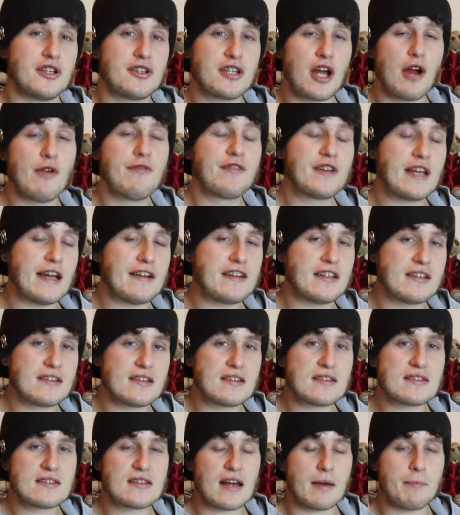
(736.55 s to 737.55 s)
Don't forget to do
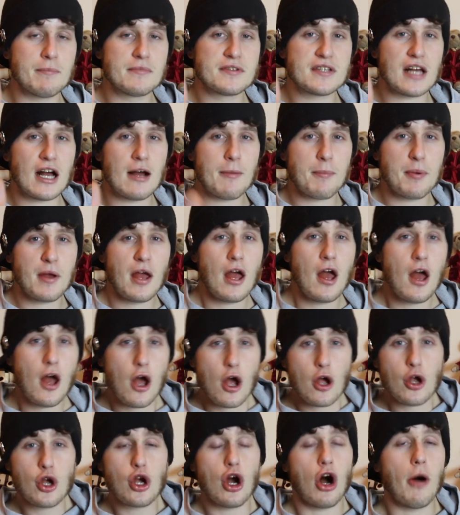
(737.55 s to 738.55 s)
the thumbs up,
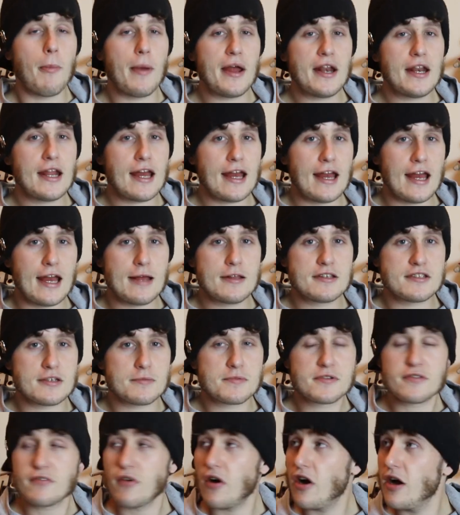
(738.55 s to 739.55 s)
comment and
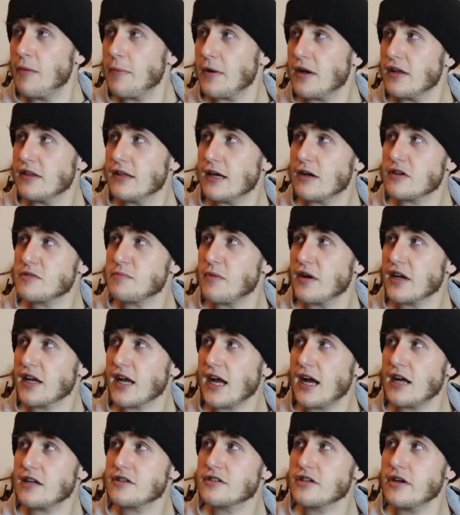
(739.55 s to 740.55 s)
subscribe. And that was my
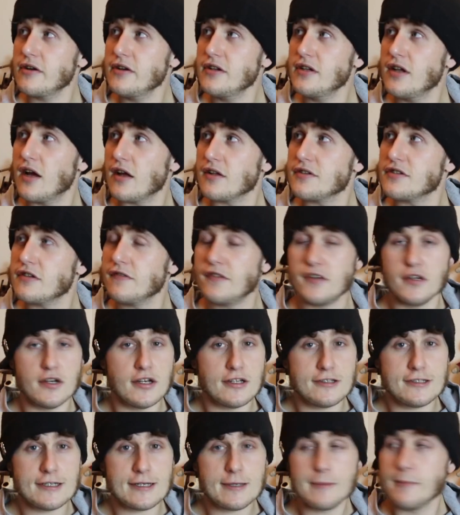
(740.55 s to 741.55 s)
cats going nuts, if you
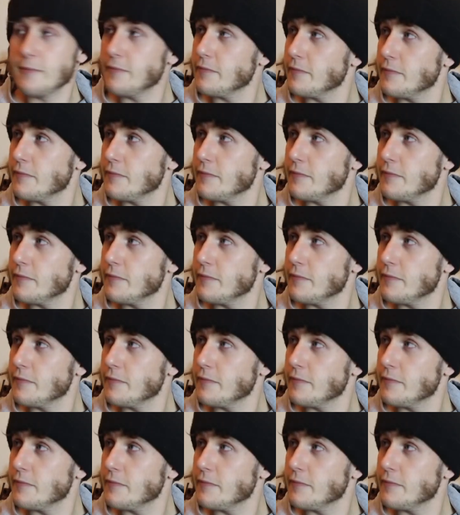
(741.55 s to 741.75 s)
heard that.